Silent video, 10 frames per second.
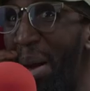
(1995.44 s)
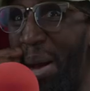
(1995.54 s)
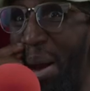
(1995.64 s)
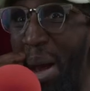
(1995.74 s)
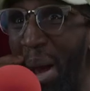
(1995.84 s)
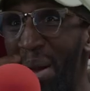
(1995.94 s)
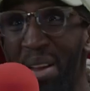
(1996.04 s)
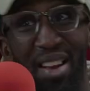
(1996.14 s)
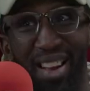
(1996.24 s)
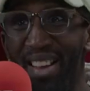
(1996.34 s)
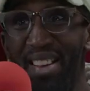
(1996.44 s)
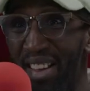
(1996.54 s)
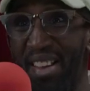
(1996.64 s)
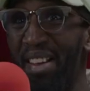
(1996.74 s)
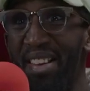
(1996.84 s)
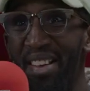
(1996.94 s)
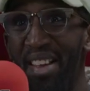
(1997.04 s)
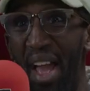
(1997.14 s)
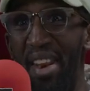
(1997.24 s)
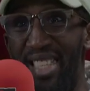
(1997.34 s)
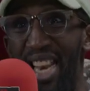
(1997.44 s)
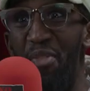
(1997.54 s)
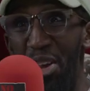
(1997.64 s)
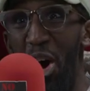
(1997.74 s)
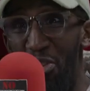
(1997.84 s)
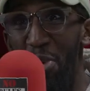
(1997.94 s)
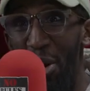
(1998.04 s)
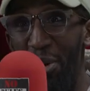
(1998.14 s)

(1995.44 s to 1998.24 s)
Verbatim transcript: it's, and it's levered off. And it's yeah, levered yeah, off,